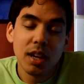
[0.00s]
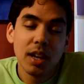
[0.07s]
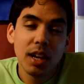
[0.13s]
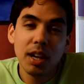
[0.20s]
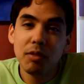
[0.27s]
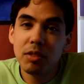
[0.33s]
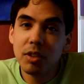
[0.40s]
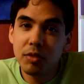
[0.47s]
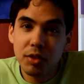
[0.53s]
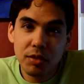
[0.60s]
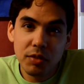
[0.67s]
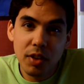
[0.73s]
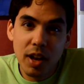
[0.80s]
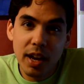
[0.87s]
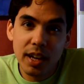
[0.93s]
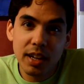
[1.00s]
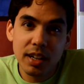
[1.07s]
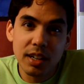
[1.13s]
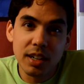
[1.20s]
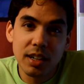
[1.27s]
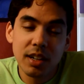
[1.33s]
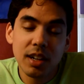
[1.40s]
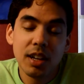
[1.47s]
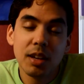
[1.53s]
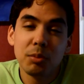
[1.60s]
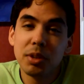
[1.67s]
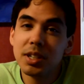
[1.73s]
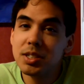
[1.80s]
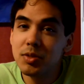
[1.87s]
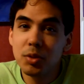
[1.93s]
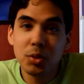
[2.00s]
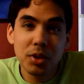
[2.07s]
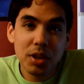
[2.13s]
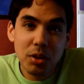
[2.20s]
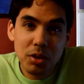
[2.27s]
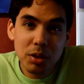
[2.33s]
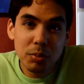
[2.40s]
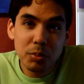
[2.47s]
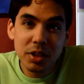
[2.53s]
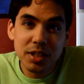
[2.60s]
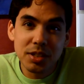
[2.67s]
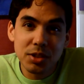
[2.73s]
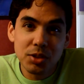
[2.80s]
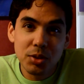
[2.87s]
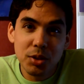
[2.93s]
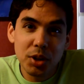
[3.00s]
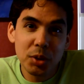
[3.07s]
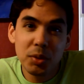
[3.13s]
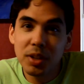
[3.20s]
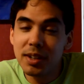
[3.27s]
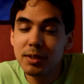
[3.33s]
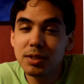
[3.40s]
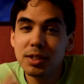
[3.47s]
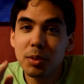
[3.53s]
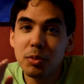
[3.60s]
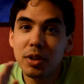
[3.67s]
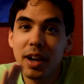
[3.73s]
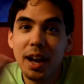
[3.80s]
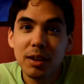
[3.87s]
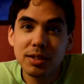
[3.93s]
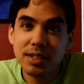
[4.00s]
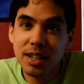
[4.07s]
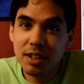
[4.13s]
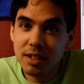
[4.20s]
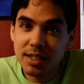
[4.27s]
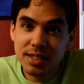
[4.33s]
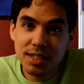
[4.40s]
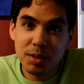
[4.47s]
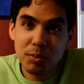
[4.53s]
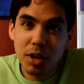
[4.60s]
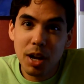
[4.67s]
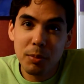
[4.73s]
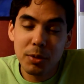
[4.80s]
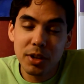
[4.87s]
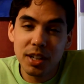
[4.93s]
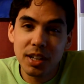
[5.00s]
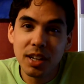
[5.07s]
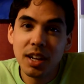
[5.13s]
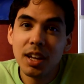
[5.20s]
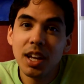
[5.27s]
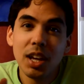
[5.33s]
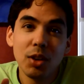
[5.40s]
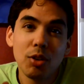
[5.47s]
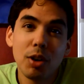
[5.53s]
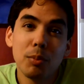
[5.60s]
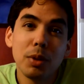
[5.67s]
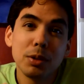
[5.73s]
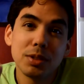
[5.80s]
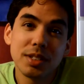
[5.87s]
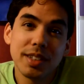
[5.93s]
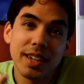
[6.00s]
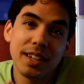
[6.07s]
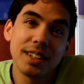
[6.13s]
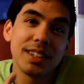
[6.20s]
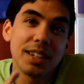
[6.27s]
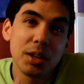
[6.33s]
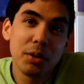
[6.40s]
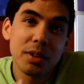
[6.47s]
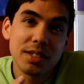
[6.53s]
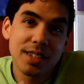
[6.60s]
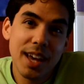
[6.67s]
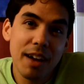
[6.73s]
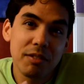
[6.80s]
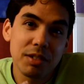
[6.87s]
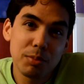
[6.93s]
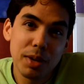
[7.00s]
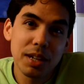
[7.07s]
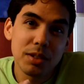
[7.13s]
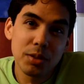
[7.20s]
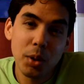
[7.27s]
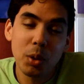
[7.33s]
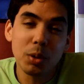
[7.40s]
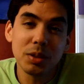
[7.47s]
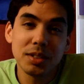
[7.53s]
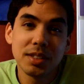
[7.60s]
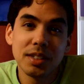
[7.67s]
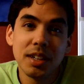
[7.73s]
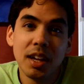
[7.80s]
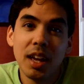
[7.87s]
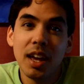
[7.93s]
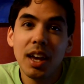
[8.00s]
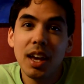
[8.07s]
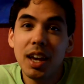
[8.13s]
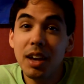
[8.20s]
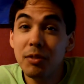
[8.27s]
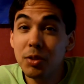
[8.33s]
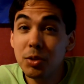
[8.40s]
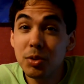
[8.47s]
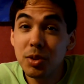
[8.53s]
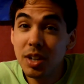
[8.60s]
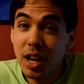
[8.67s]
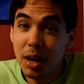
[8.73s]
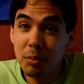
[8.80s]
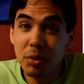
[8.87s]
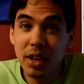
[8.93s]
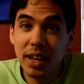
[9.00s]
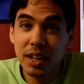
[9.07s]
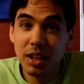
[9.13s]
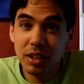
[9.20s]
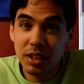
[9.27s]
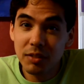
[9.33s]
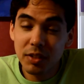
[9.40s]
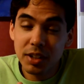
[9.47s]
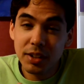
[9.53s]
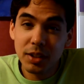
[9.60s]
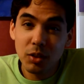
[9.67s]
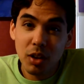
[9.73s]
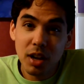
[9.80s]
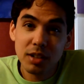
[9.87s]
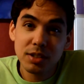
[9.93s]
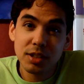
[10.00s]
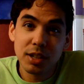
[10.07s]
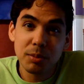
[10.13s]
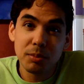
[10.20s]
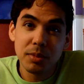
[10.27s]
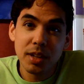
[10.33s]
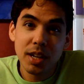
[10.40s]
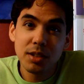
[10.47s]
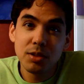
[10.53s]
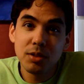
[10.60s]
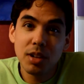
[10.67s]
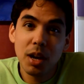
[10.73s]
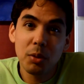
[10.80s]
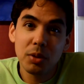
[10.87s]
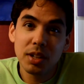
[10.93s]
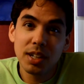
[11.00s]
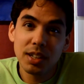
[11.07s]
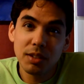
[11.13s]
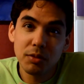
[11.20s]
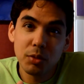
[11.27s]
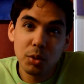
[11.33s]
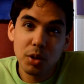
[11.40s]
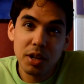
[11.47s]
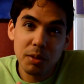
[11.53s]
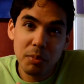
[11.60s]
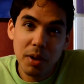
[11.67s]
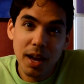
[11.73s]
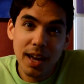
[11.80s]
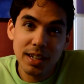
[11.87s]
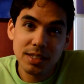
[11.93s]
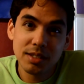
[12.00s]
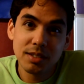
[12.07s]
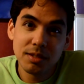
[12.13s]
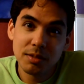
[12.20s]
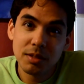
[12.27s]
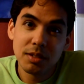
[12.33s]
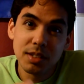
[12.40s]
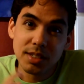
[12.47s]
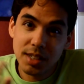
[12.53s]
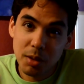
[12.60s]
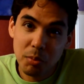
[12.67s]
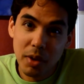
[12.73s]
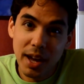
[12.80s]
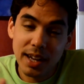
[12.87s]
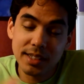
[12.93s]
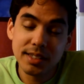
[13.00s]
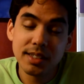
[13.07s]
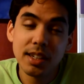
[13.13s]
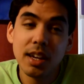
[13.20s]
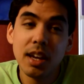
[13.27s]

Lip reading: even if you're flying in, because if you want to go to the beach or you want to go somewhere outside of Disney property, you are most likely going to have to pay tolls. If you do not plan on living there long term and do not want to get the Florida Pass, the Sun Pass,